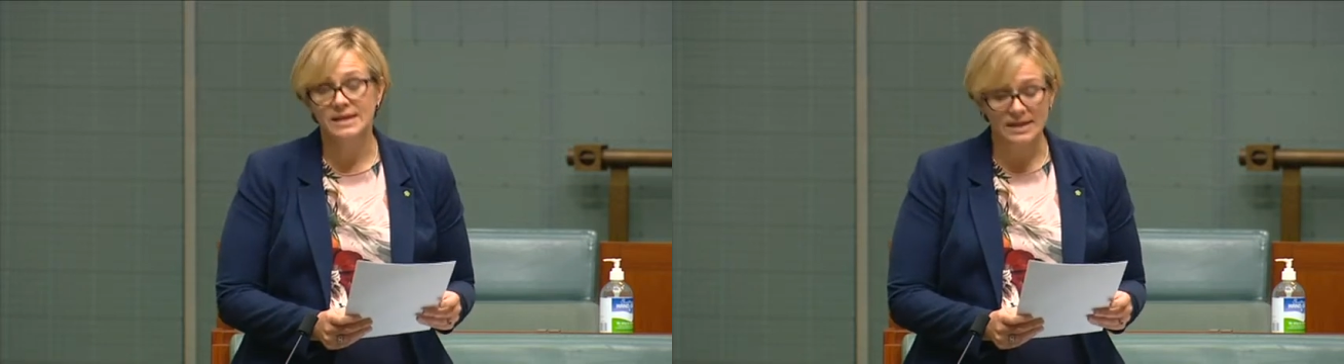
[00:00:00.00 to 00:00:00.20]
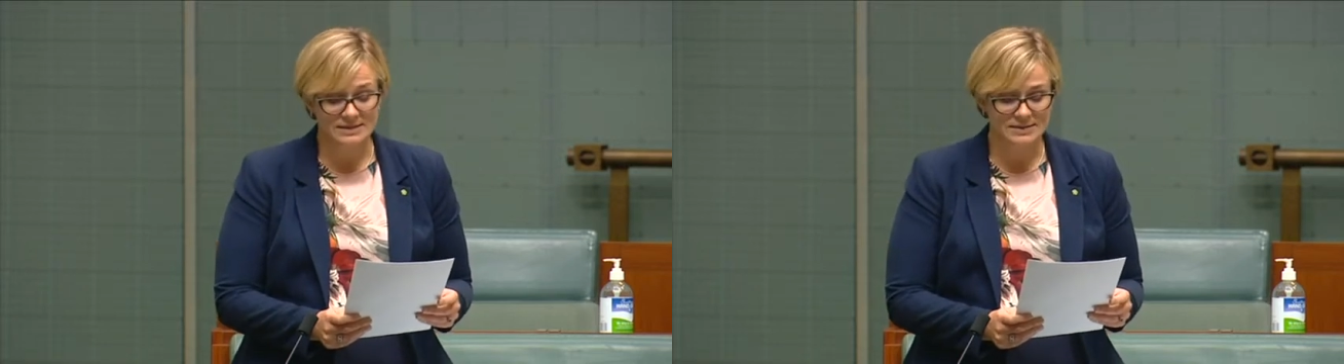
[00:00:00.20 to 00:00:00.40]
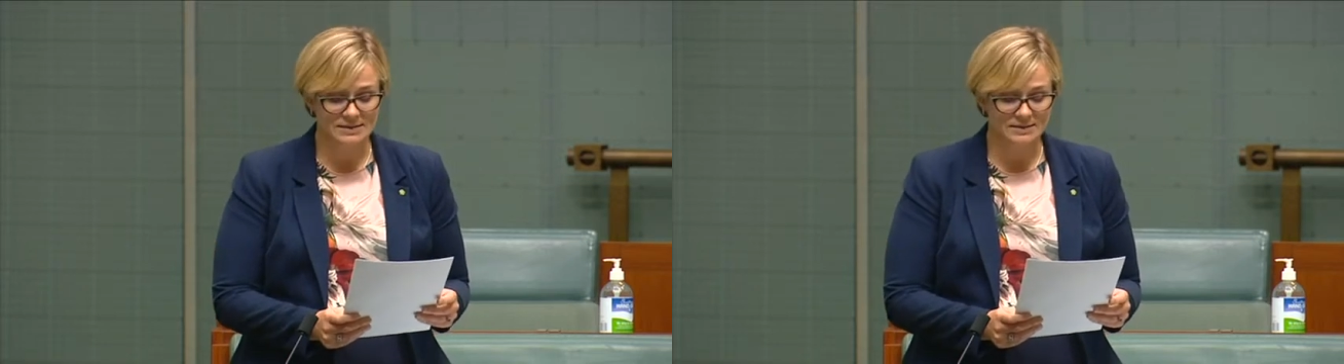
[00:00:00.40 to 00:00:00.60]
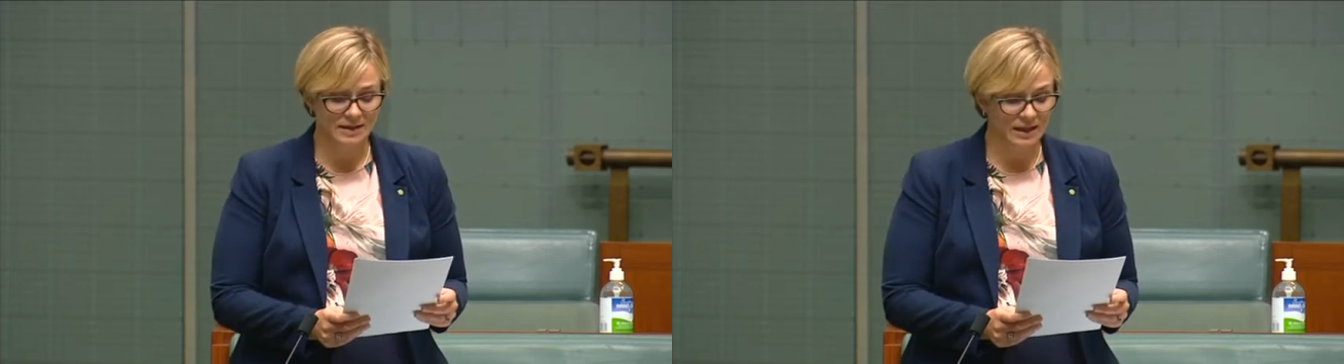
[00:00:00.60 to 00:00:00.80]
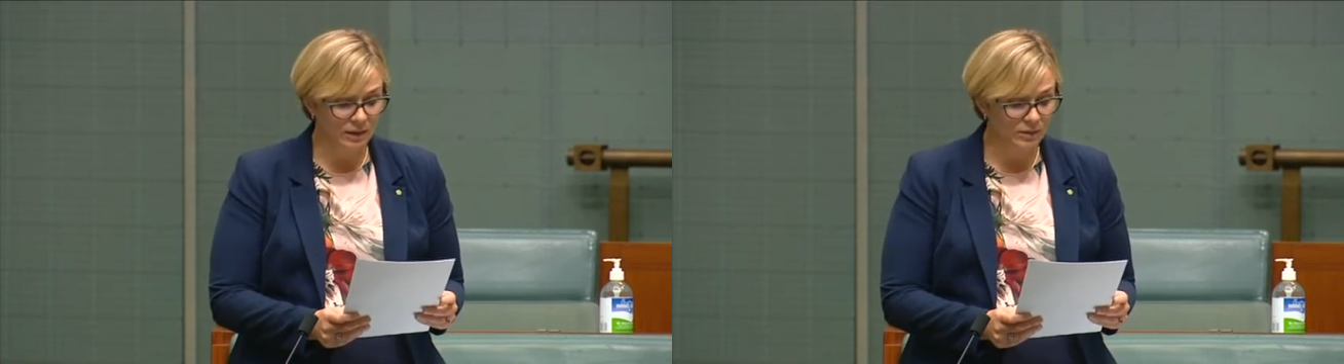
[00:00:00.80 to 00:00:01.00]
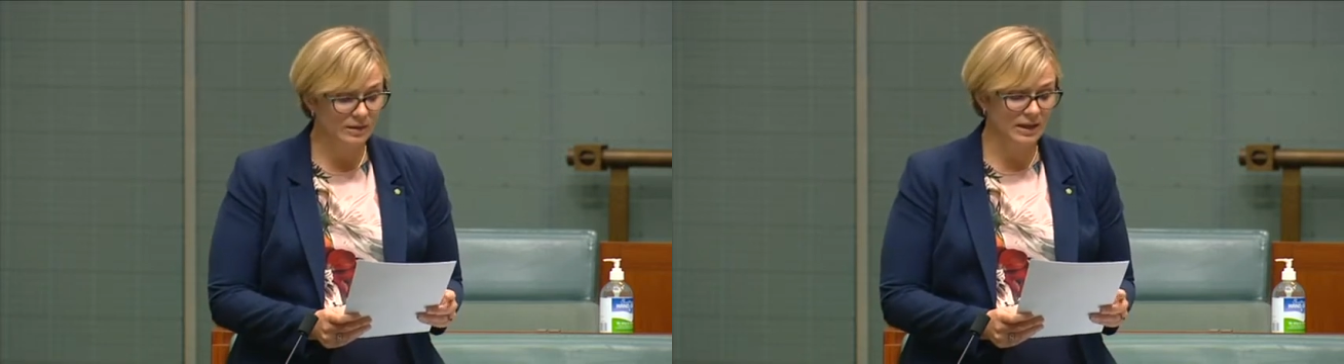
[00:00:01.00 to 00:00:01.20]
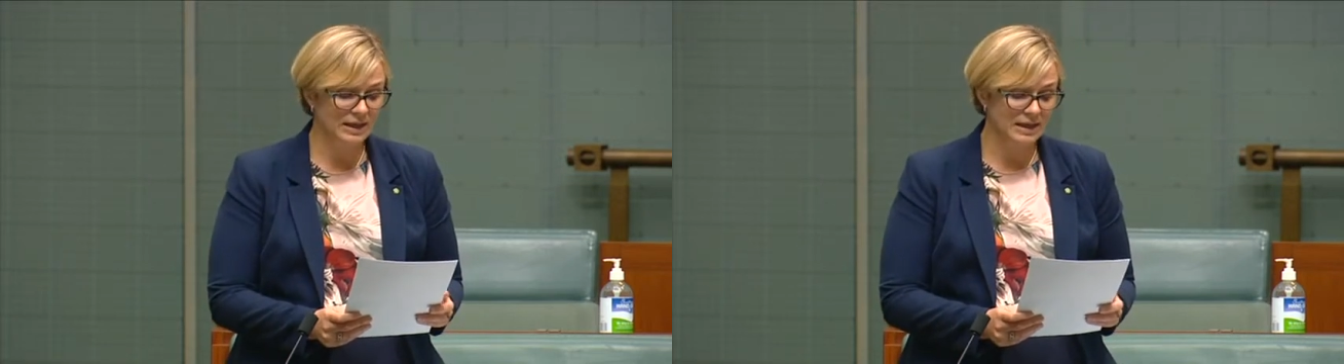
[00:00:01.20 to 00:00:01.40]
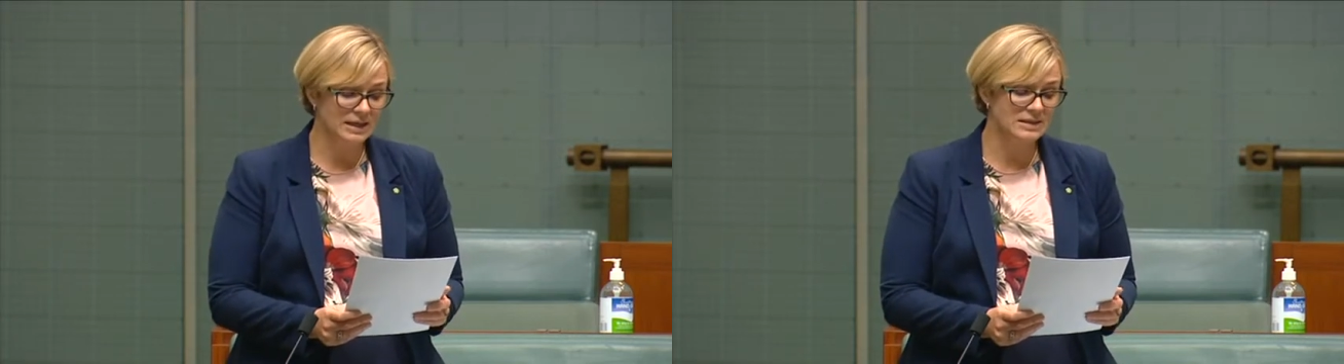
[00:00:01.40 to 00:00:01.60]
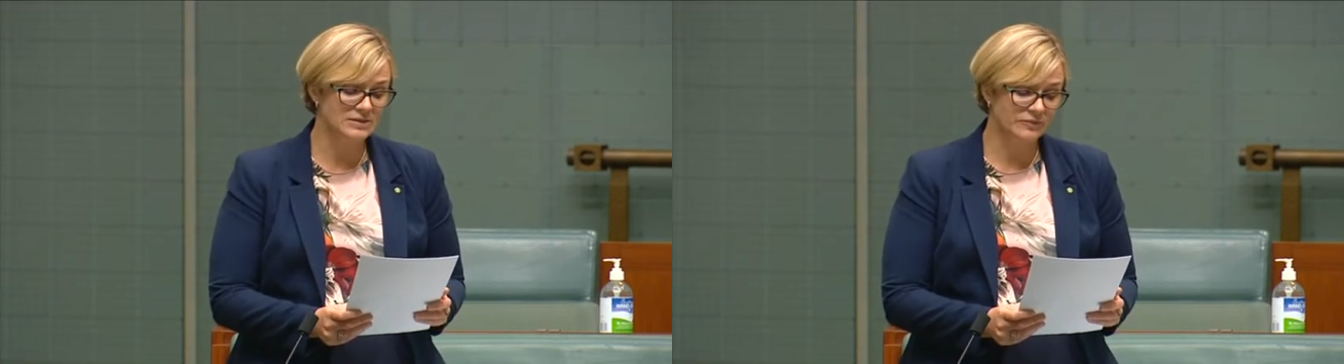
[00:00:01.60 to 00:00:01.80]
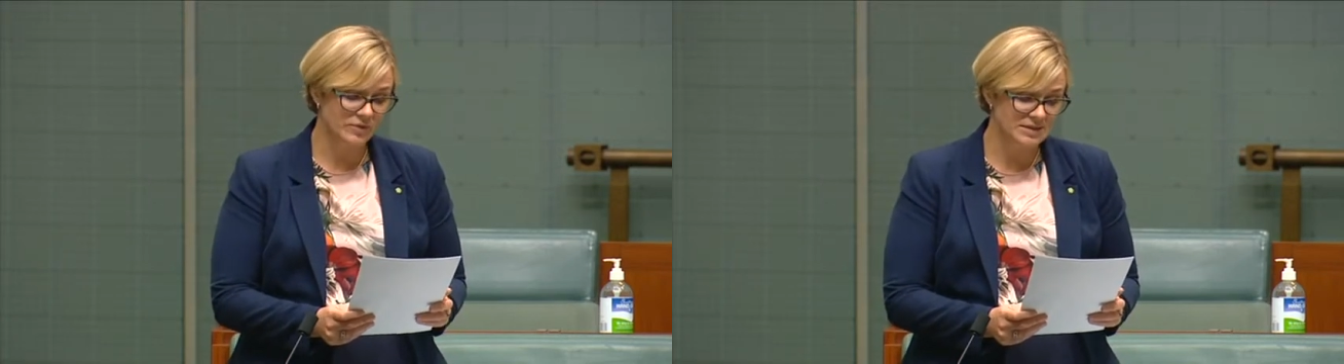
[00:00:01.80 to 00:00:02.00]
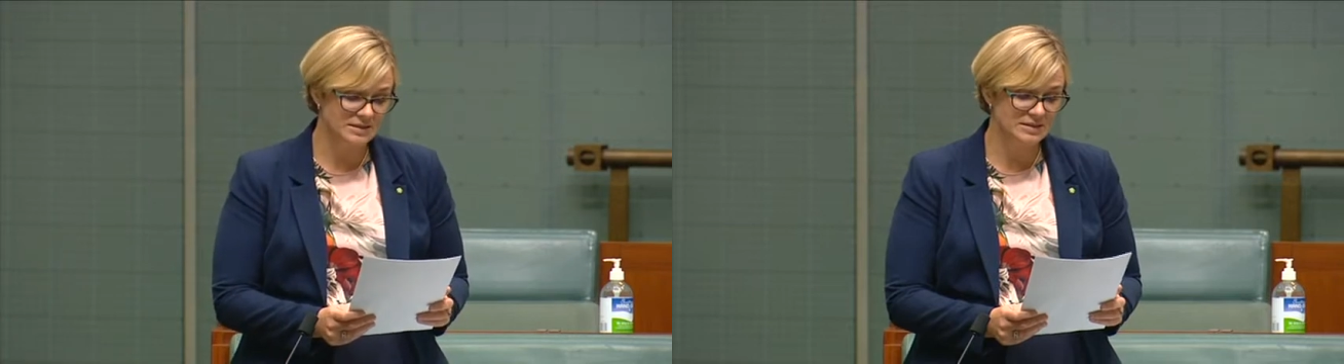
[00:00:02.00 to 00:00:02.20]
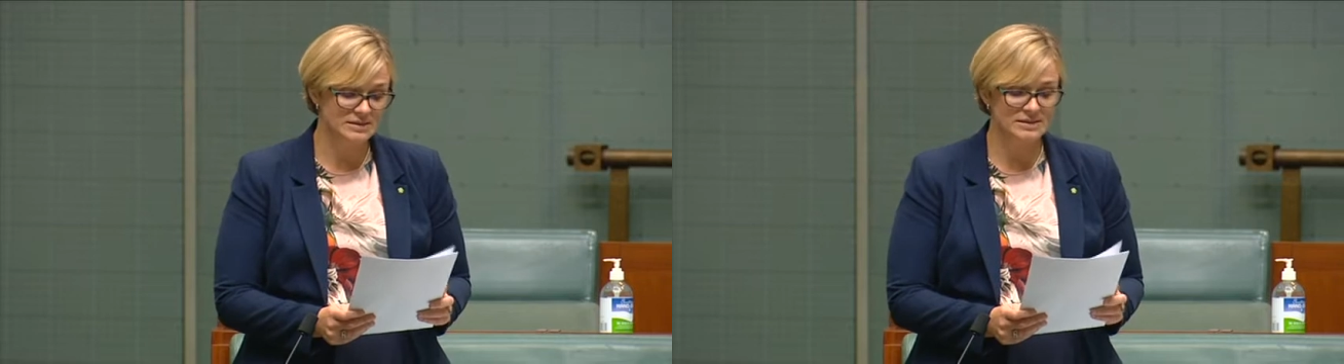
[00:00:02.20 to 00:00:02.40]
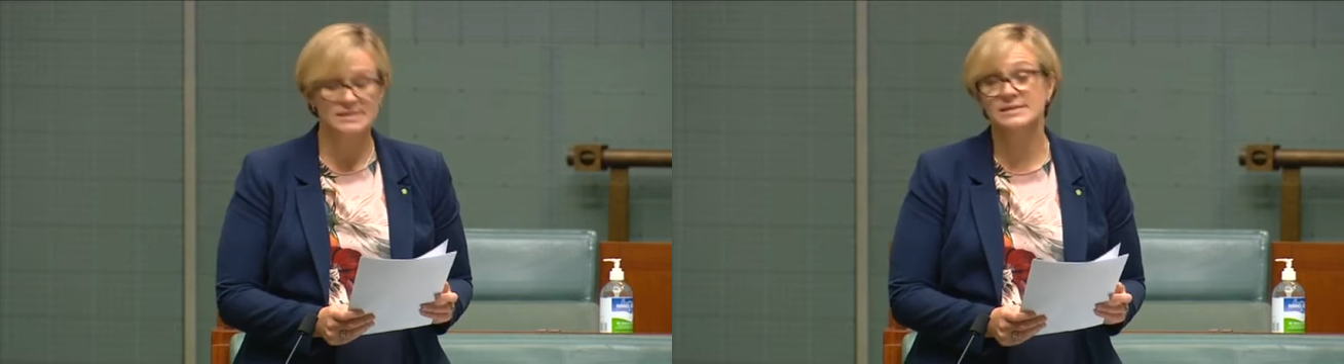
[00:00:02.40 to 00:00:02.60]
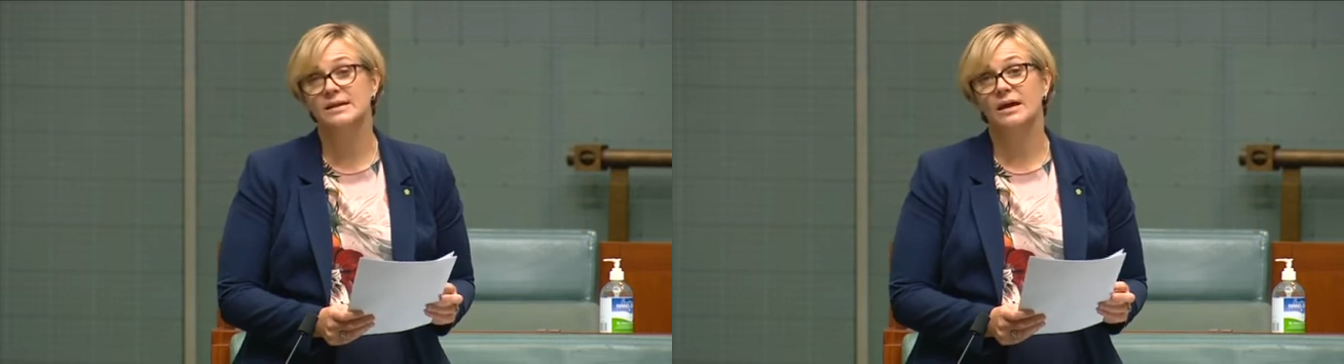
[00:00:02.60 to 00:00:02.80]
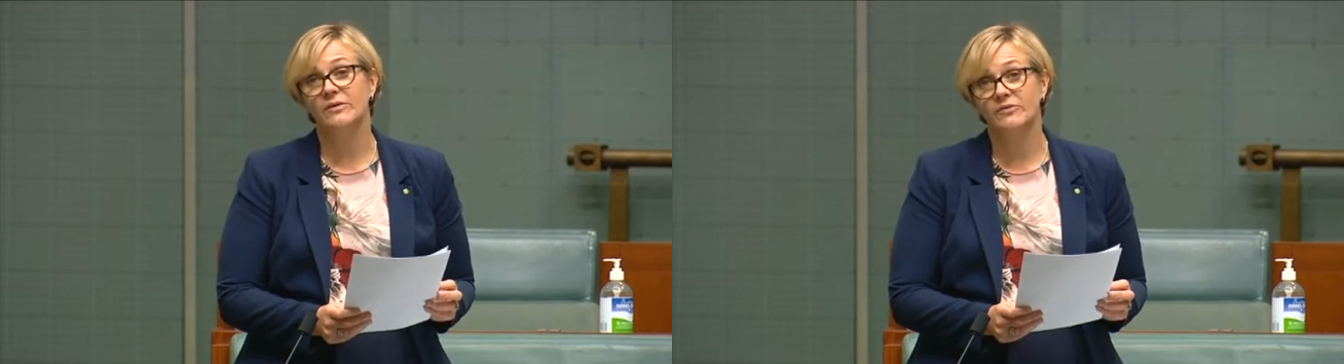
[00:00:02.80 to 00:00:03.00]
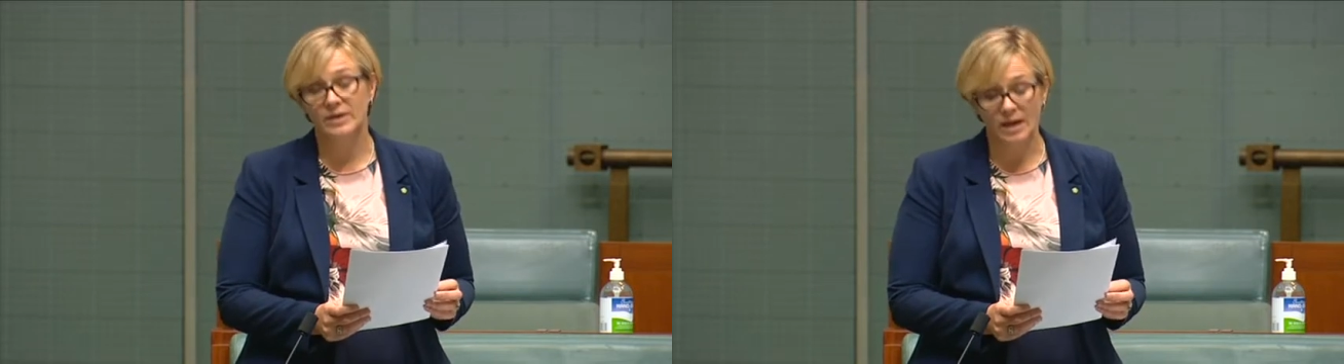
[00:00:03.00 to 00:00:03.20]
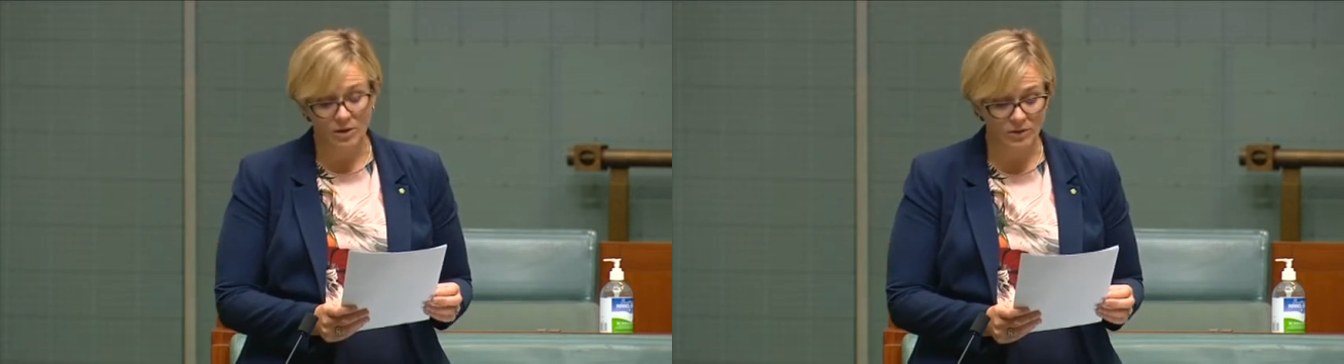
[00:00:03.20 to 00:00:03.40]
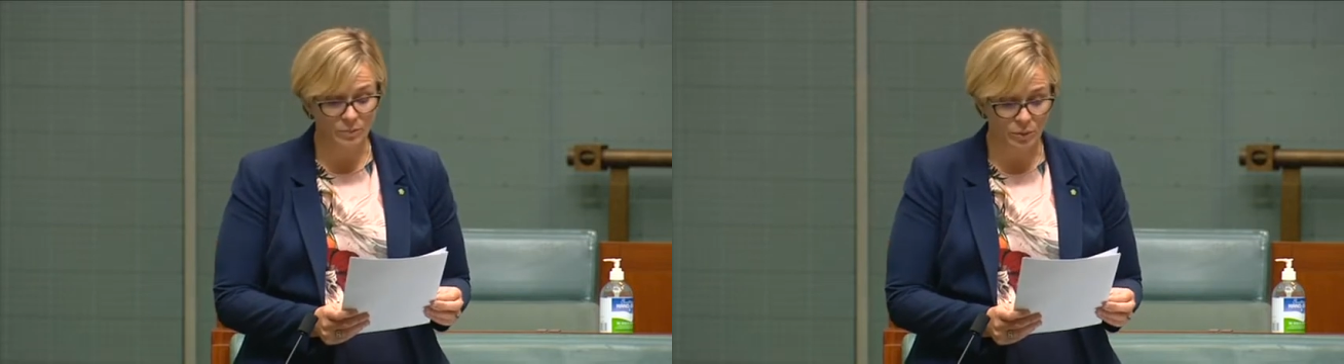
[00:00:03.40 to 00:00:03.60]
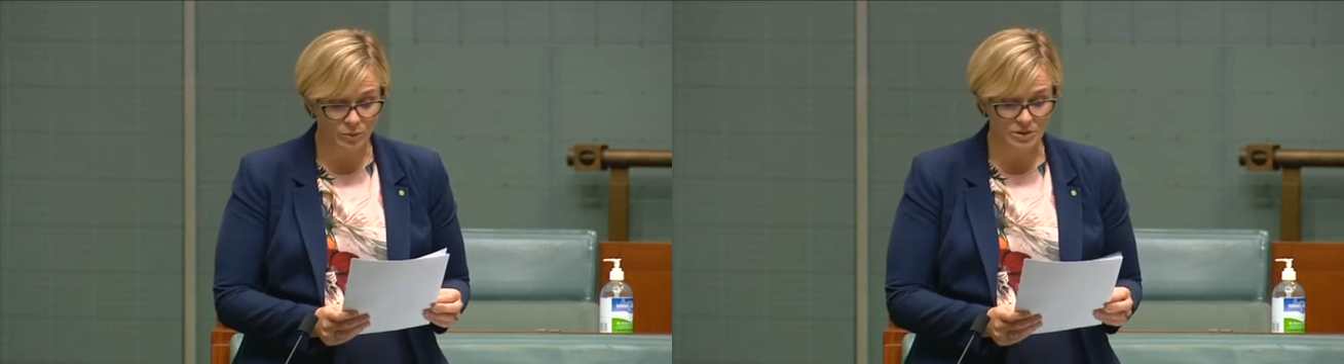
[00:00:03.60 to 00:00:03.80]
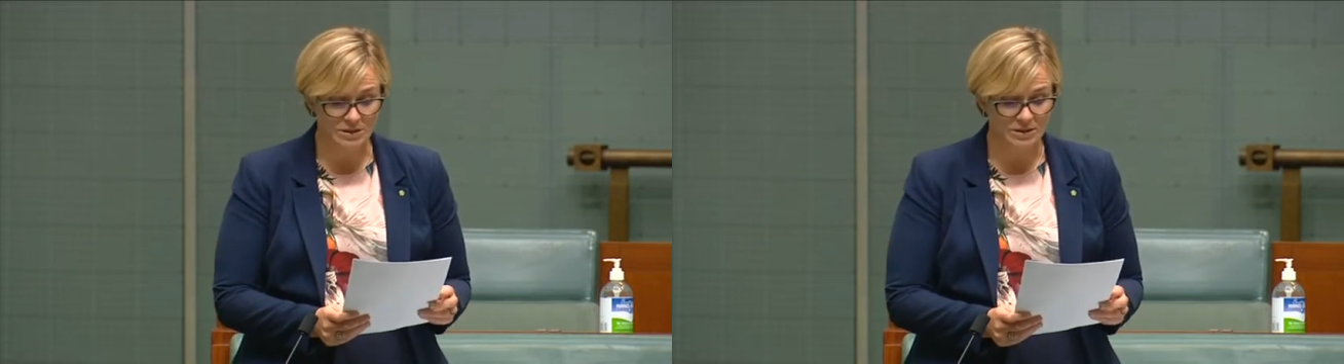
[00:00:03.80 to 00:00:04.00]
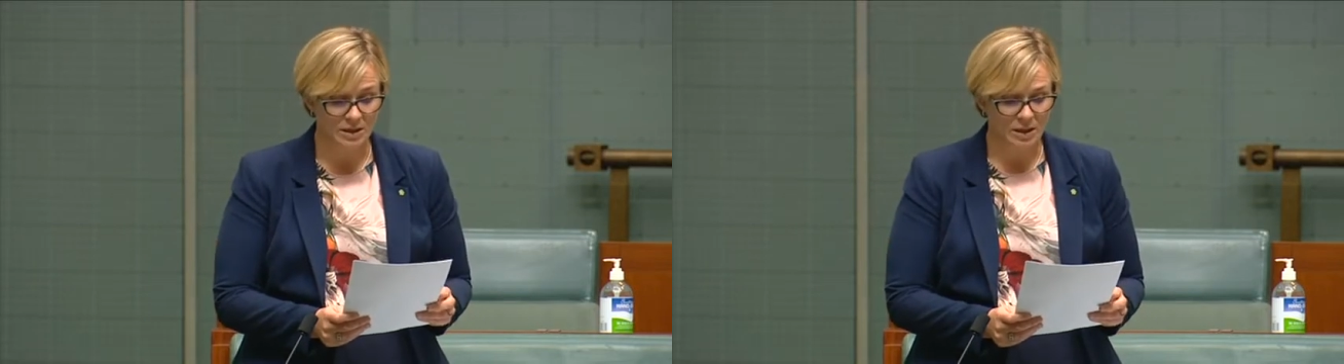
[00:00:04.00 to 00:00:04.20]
yes, the healthcare needs of residents and staff are important,